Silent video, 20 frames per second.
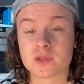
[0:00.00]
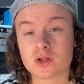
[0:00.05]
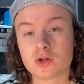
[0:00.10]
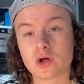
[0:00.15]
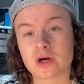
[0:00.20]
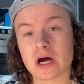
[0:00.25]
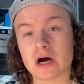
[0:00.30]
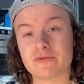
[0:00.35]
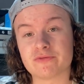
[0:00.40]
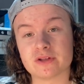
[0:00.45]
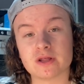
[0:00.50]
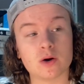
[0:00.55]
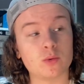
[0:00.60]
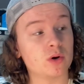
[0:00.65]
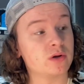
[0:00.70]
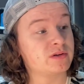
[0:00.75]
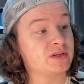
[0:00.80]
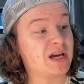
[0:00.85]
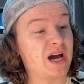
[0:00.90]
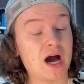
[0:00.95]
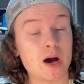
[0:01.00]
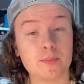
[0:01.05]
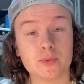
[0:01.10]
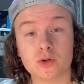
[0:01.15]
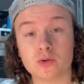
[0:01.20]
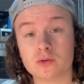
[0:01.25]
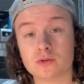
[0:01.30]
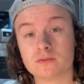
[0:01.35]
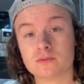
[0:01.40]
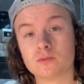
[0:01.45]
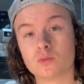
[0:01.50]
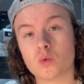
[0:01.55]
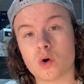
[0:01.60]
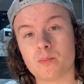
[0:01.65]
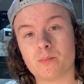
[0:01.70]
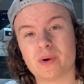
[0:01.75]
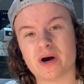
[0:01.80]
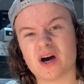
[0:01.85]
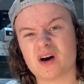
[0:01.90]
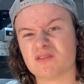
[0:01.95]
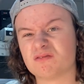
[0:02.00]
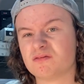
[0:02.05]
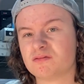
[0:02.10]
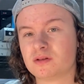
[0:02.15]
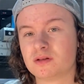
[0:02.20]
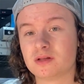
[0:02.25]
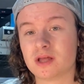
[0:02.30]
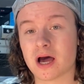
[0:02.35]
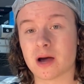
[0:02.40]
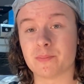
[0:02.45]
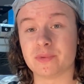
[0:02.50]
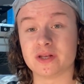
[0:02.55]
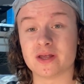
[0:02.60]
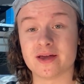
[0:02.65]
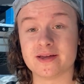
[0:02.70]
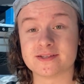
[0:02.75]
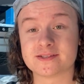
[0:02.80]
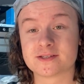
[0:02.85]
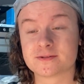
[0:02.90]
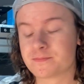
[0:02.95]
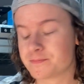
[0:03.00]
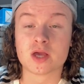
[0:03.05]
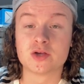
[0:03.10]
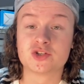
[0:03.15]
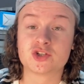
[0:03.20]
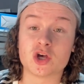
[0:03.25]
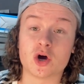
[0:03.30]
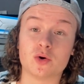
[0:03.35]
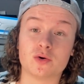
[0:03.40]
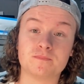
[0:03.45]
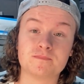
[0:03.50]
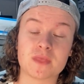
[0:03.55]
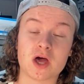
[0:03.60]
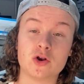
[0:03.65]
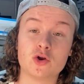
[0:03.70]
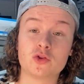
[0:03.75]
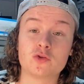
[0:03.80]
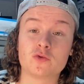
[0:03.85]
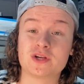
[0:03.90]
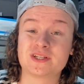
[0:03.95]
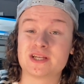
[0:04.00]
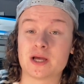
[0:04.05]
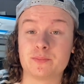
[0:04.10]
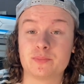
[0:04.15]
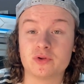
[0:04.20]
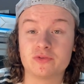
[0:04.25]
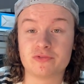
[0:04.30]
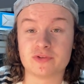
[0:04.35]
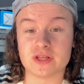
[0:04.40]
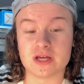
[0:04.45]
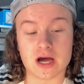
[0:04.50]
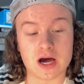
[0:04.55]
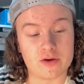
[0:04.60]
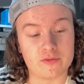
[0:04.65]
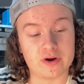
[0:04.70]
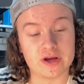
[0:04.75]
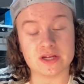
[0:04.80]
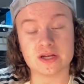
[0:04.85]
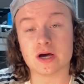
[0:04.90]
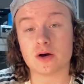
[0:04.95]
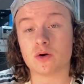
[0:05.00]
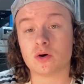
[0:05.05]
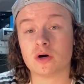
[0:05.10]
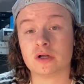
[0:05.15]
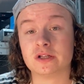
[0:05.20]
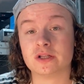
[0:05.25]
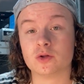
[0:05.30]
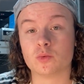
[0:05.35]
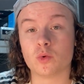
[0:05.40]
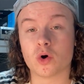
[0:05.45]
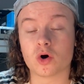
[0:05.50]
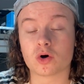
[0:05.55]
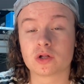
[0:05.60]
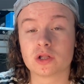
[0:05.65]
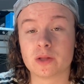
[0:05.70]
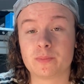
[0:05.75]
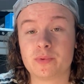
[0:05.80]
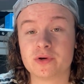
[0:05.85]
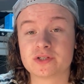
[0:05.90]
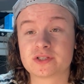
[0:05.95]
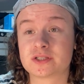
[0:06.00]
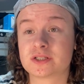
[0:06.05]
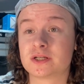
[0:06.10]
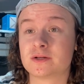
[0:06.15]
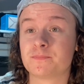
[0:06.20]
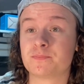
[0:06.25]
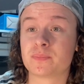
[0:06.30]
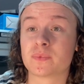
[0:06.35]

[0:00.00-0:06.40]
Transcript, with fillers: Look out for that one. Car boot, one pound. Happy days. So, another example for the R A now. Wall Clippers.